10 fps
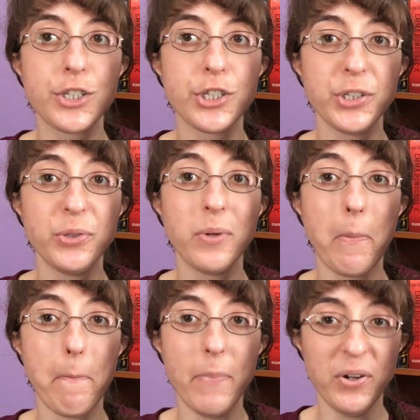to
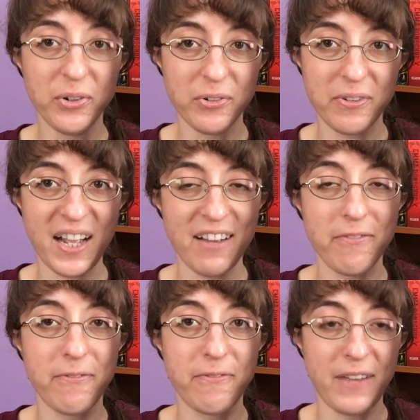move
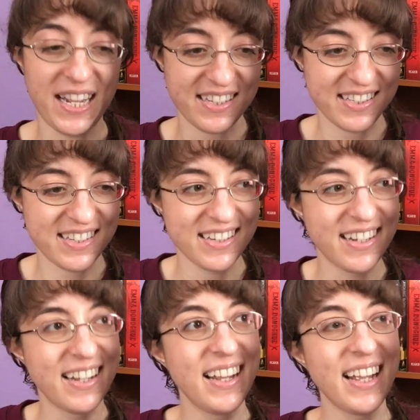fast
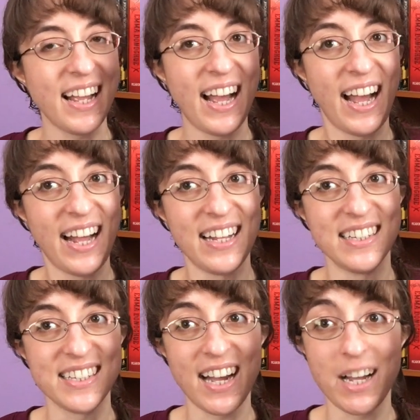
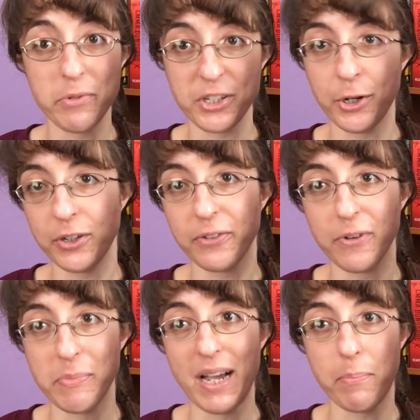and I was hooked
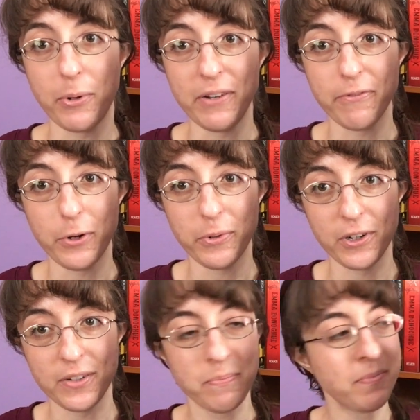from that point forward.